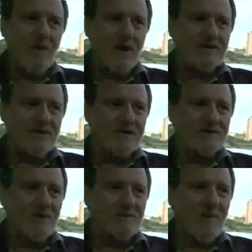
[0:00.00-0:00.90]
If the
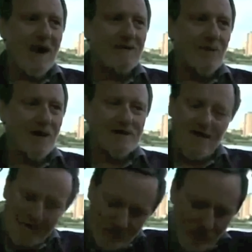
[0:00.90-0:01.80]
politicians want a pay
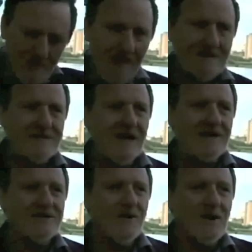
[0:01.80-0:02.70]
rise, boom,
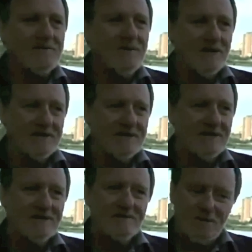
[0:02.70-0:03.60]
that's done in 20
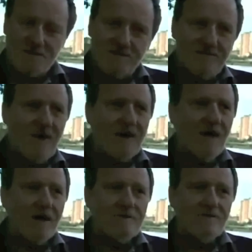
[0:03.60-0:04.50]
minutes. But to
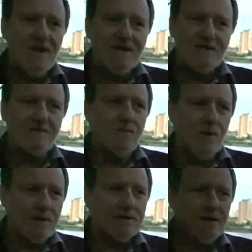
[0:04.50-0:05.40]
define home invasion,